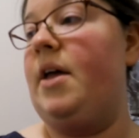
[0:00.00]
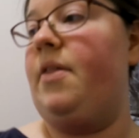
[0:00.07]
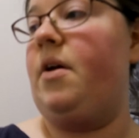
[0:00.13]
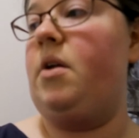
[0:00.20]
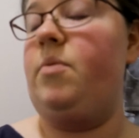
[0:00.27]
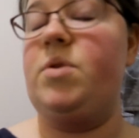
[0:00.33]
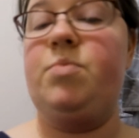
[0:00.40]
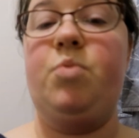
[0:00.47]
I
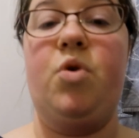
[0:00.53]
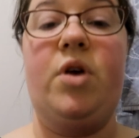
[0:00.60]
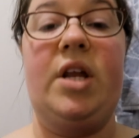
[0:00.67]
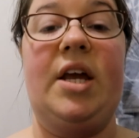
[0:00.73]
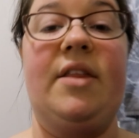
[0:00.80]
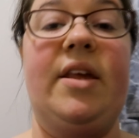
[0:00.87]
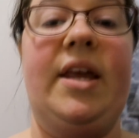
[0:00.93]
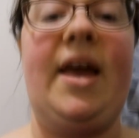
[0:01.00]
thought he was
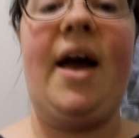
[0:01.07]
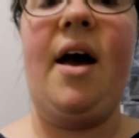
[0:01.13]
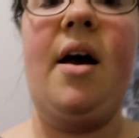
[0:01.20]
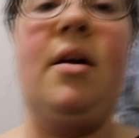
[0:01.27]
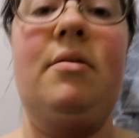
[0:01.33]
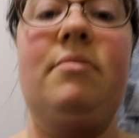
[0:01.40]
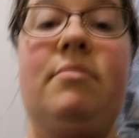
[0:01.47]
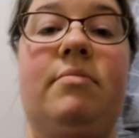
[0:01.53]
pointing at the
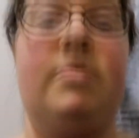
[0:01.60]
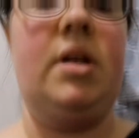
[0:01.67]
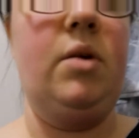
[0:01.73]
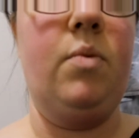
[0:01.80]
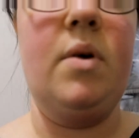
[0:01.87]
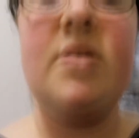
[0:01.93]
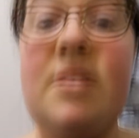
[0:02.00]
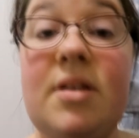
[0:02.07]
cat, but he
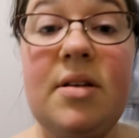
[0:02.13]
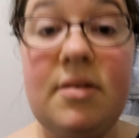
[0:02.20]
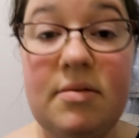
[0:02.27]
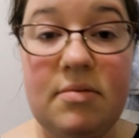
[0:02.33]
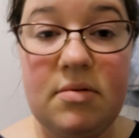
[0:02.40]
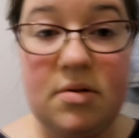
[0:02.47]
wasn't.